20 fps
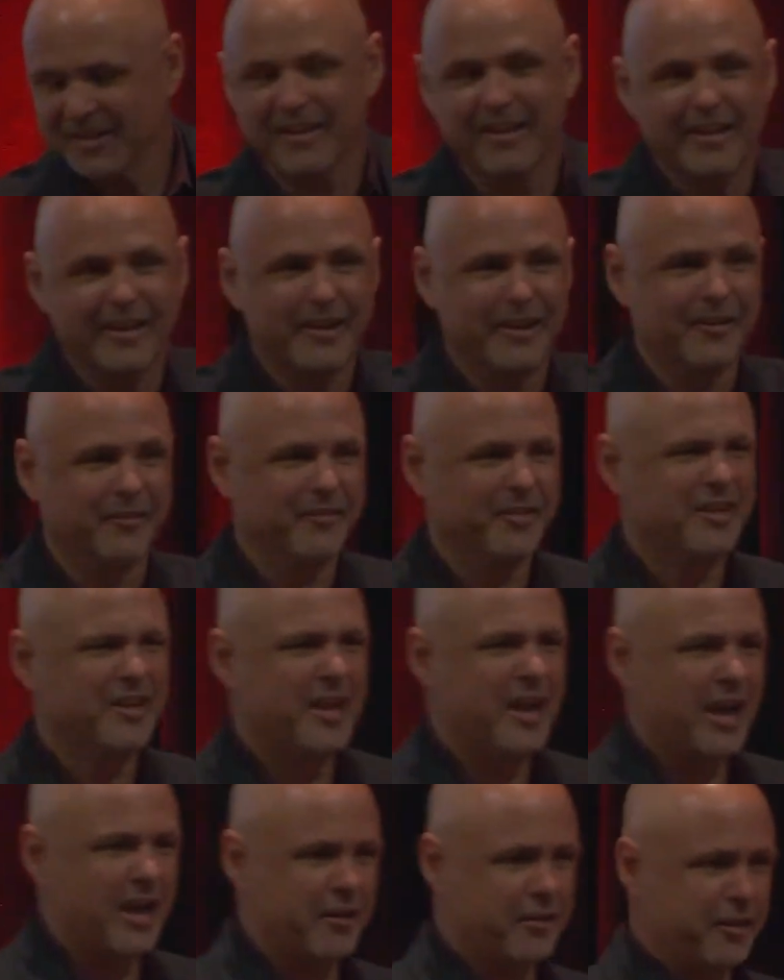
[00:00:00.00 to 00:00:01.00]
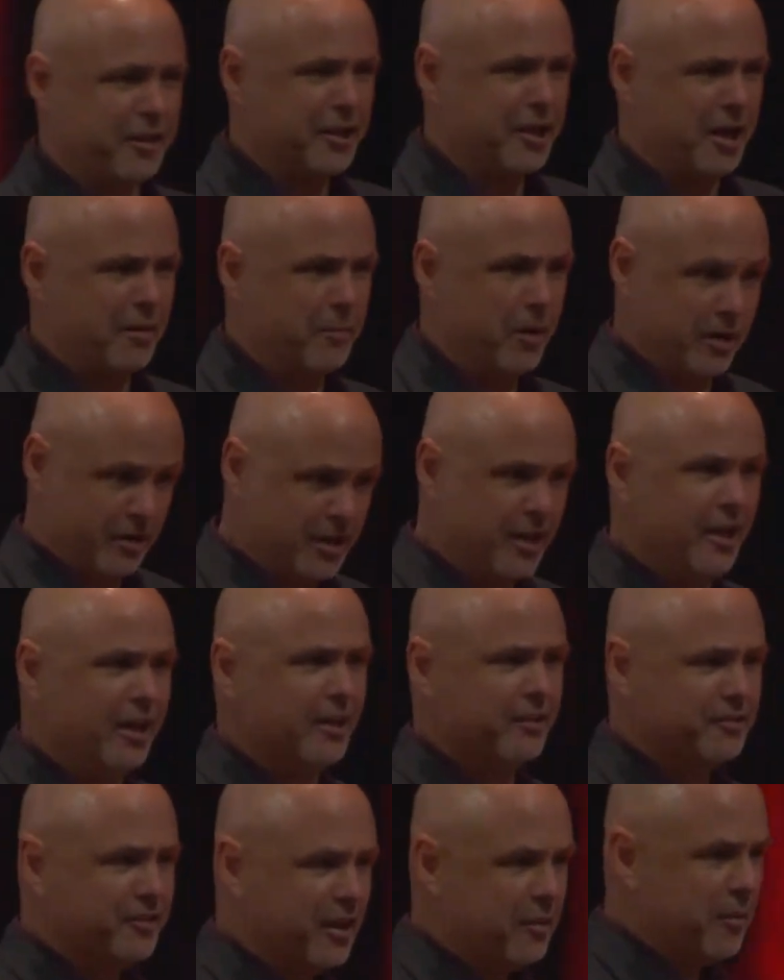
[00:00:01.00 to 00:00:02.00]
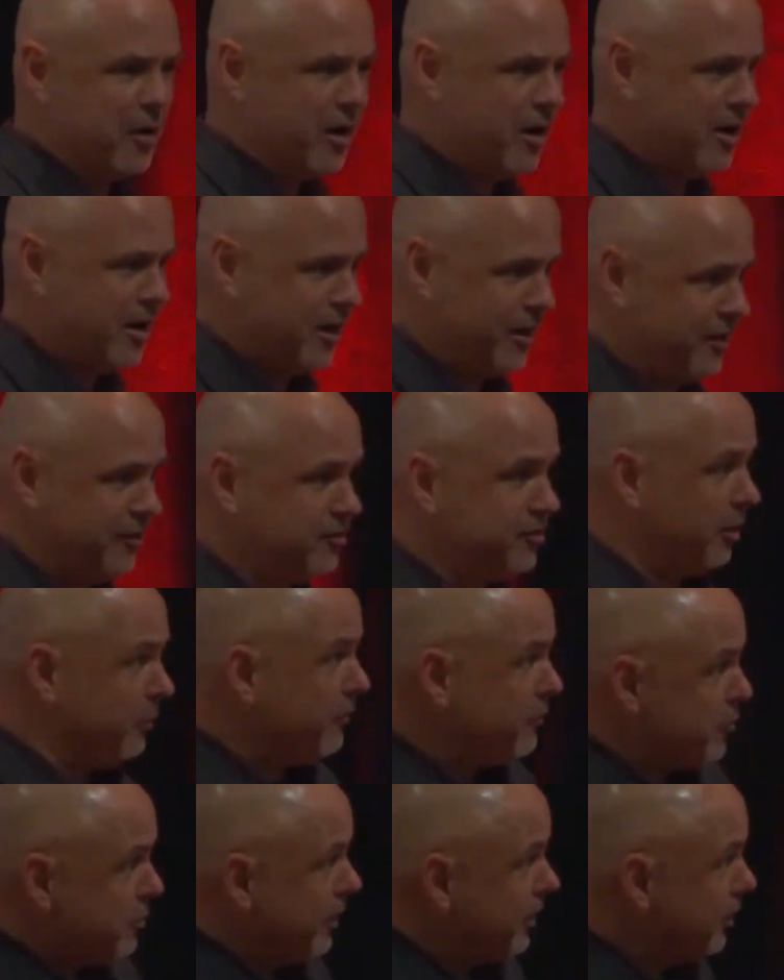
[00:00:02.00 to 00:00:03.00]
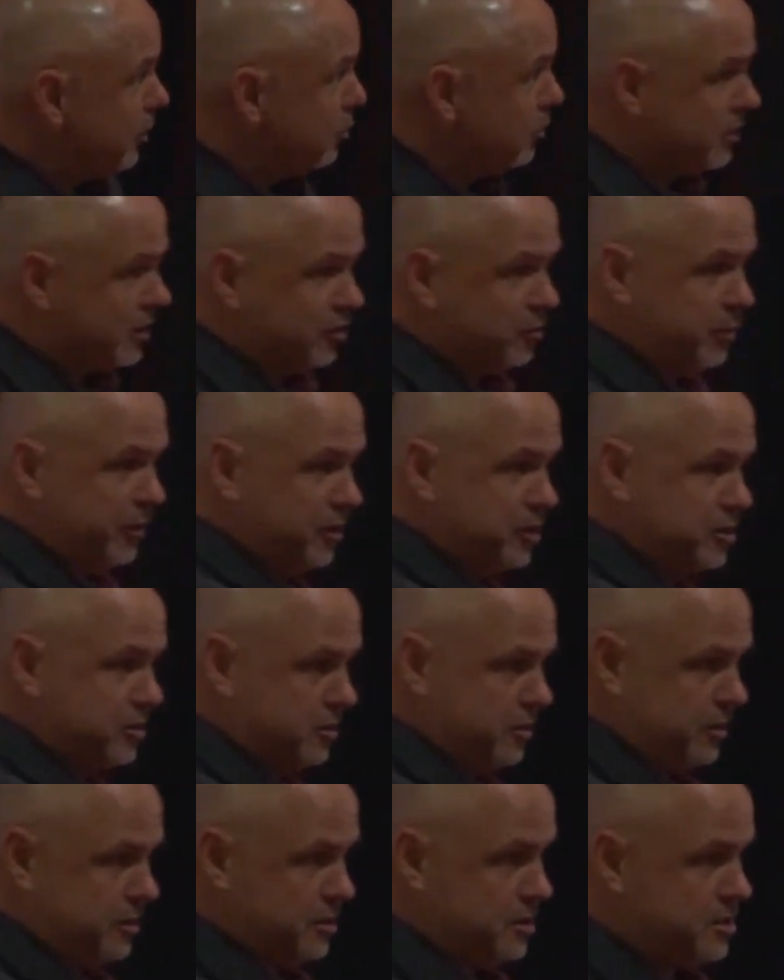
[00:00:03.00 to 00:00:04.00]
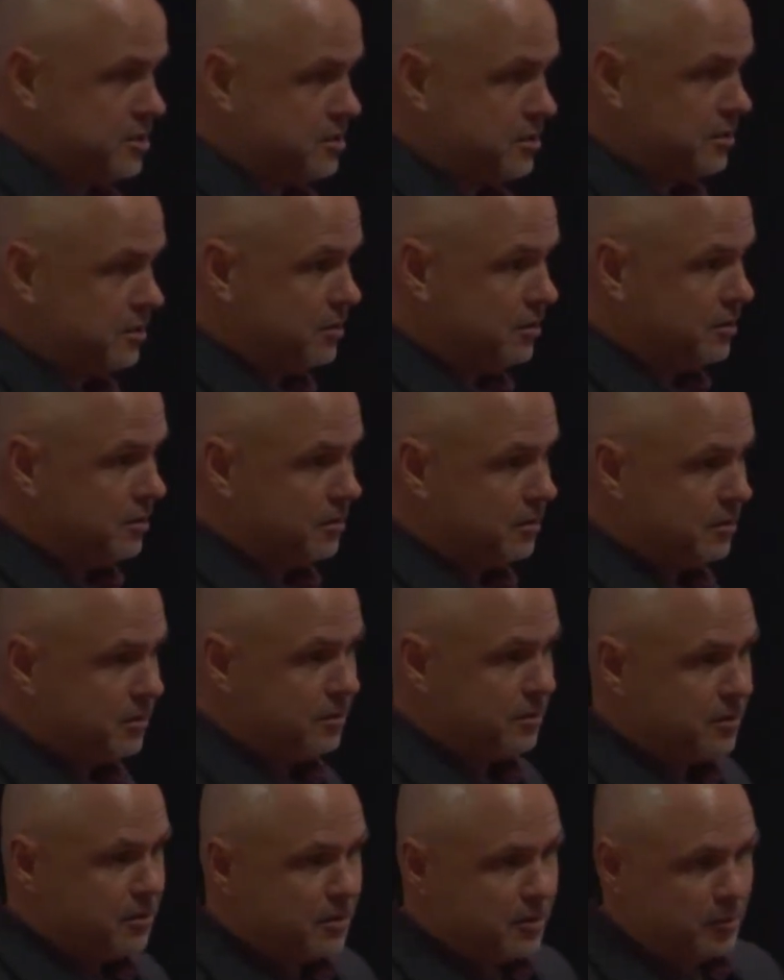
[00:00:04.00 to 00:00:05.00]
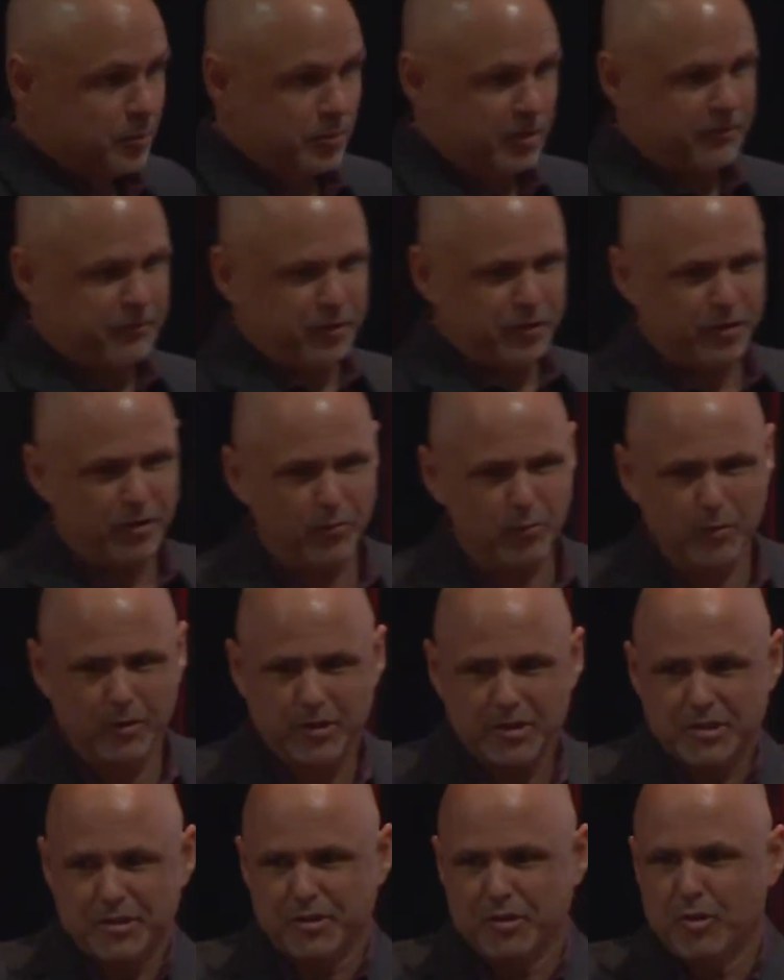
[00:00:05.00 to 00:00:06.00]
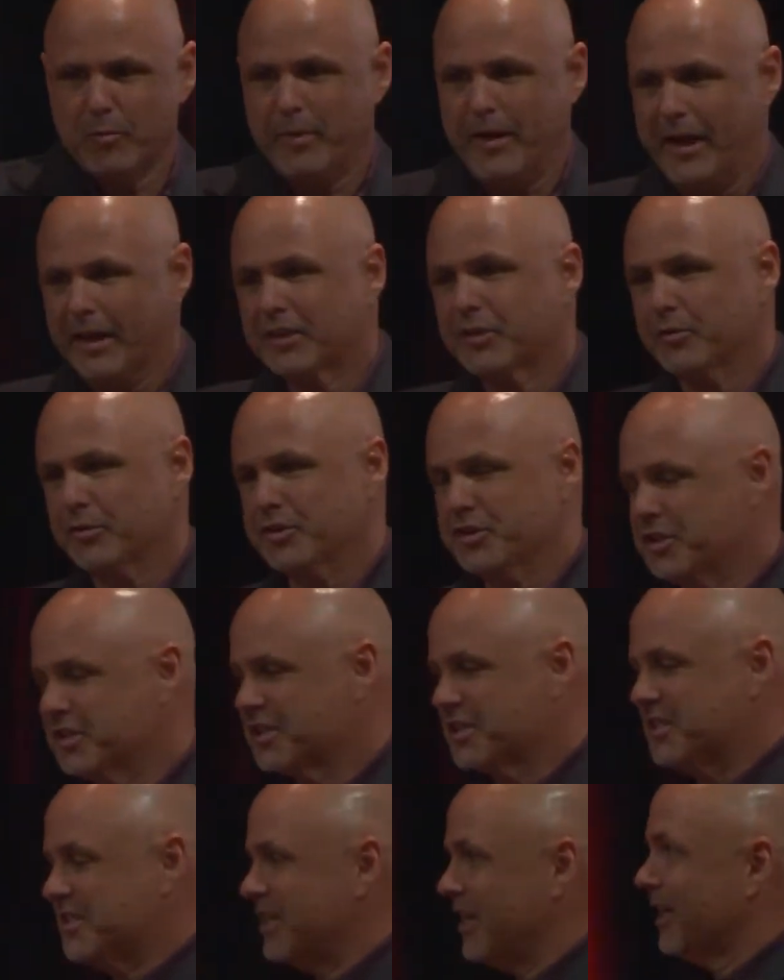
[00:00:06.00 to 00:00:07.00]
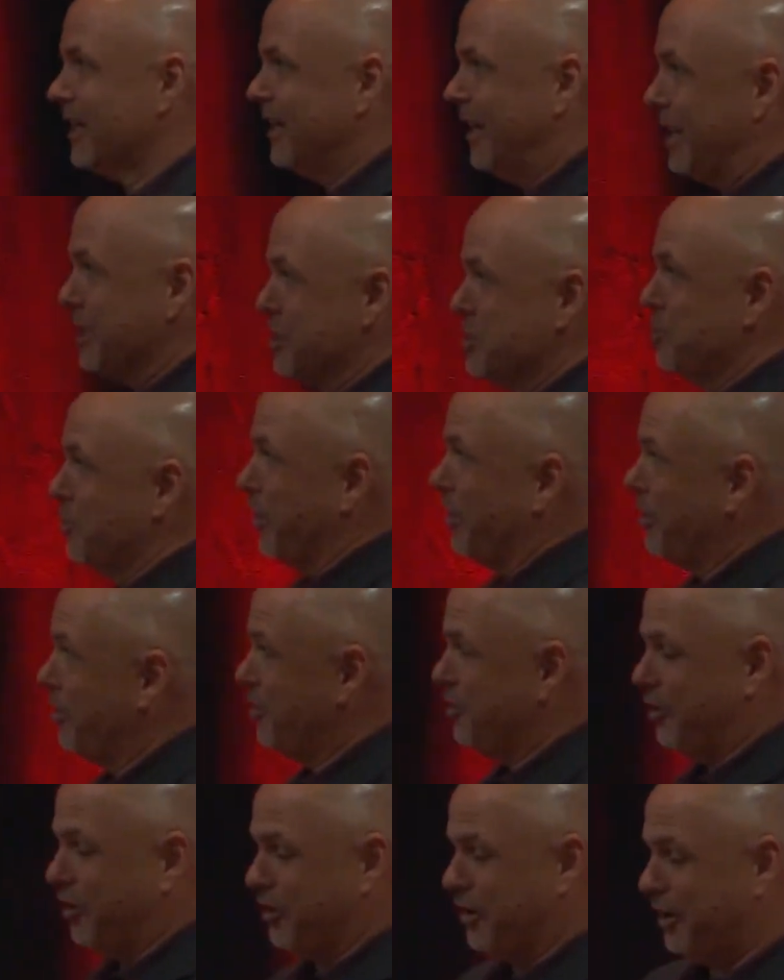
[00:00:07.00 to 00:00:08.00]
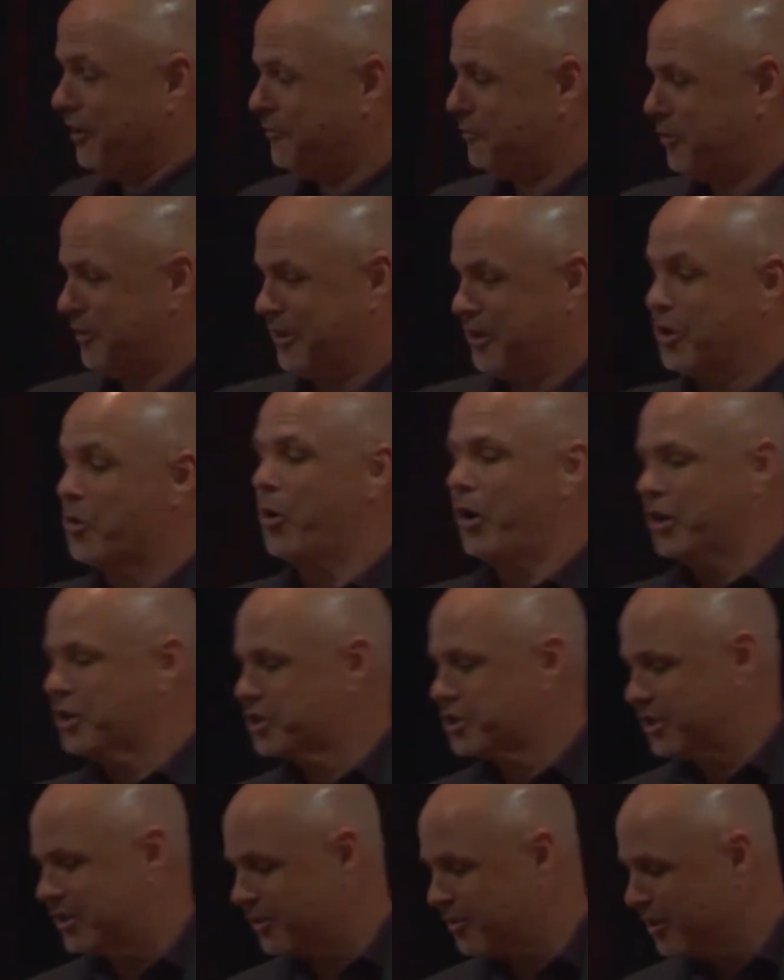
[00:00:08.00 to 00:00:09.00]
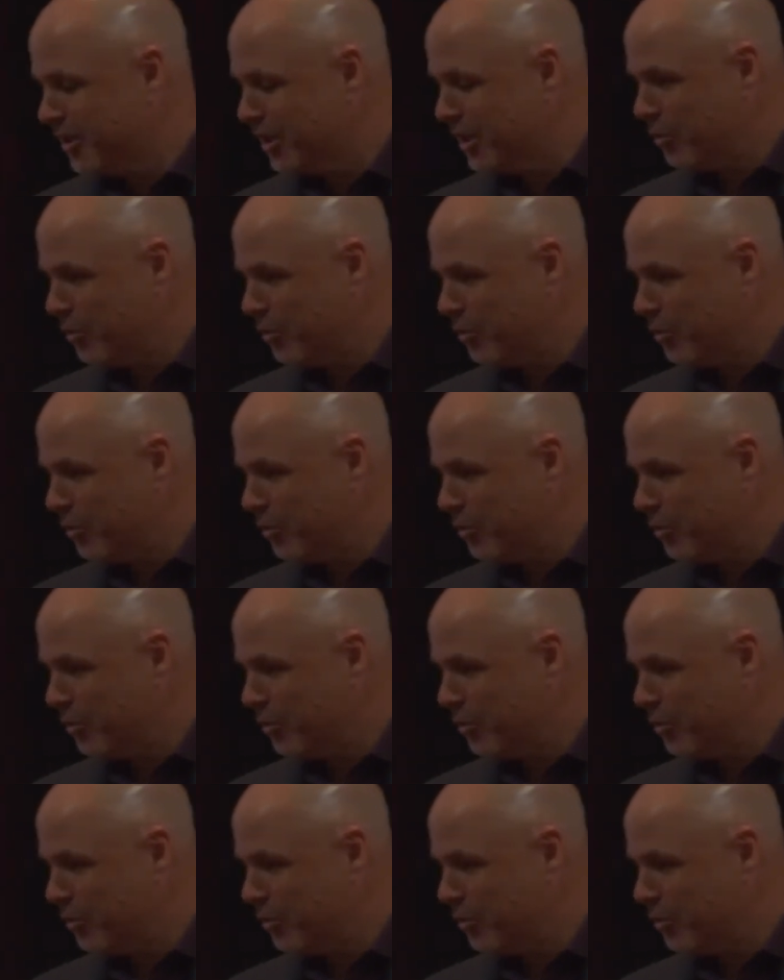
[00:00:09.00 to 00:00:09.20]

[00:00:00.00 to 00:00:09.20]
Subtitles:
Yeah, I think I'm on. Yes, I'm on. Some of you may know what this picture is. But if you don't, we're going to circle back to it in just a second. I just wanted to start off with a question.